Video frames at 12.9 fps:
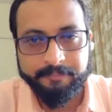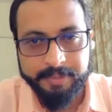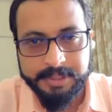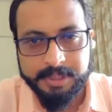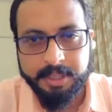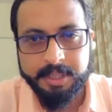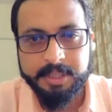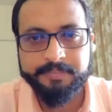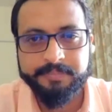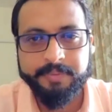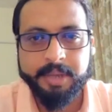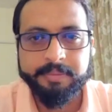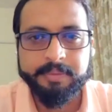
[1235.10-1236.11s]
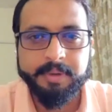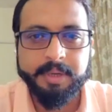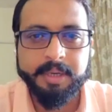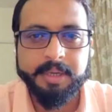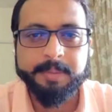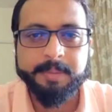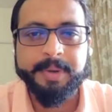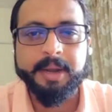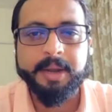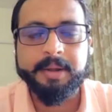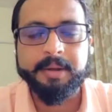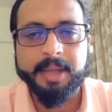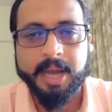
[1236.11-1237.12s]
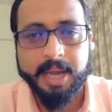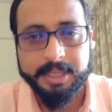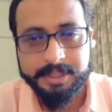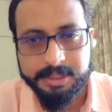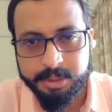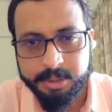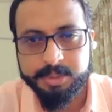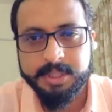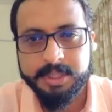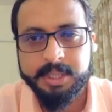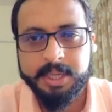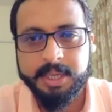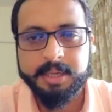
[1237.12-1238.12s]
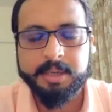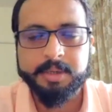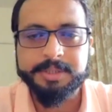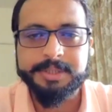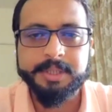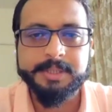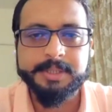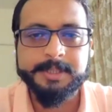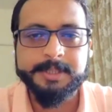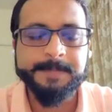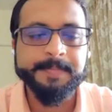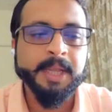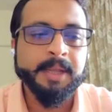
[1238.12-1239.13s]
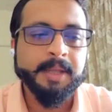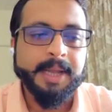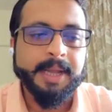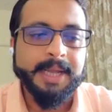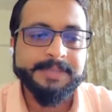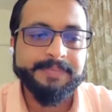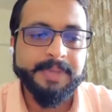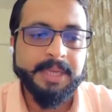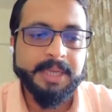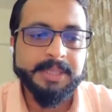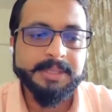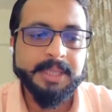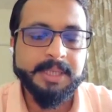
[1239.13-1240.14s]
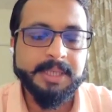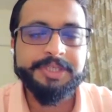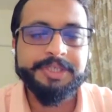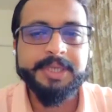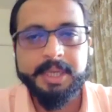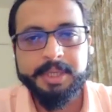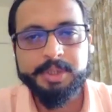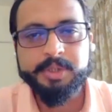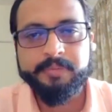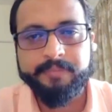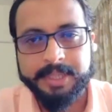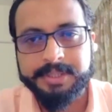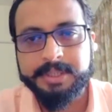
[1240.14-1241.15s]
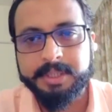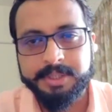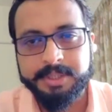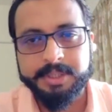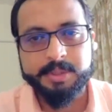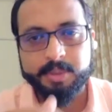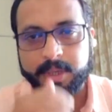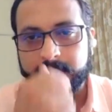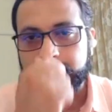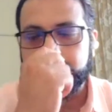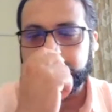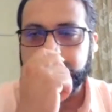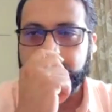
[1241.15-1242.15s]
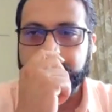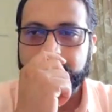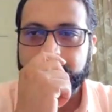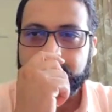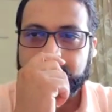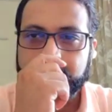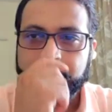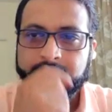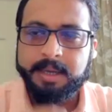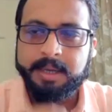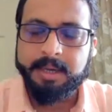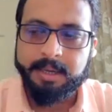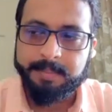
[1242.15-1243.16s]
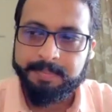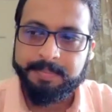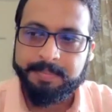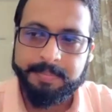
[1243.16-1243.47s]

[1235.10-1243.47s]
facilities. We have created pediatric ICUs in our constituency. As well as there is a challenge of vaccination. So earlier people were